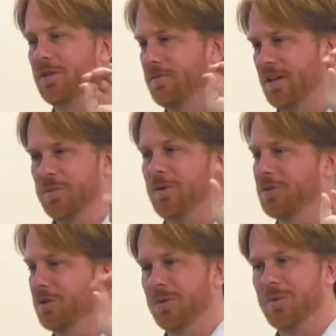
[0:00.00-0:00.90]
the
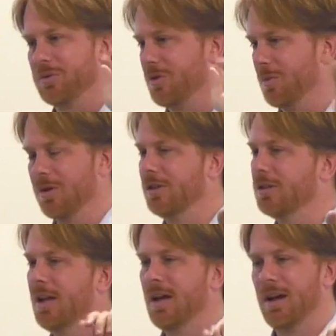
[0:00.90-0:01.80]
Facebooks and Googles of the
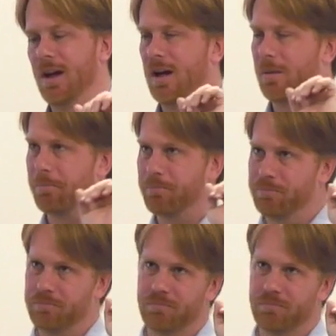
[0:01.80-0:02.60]
world, um,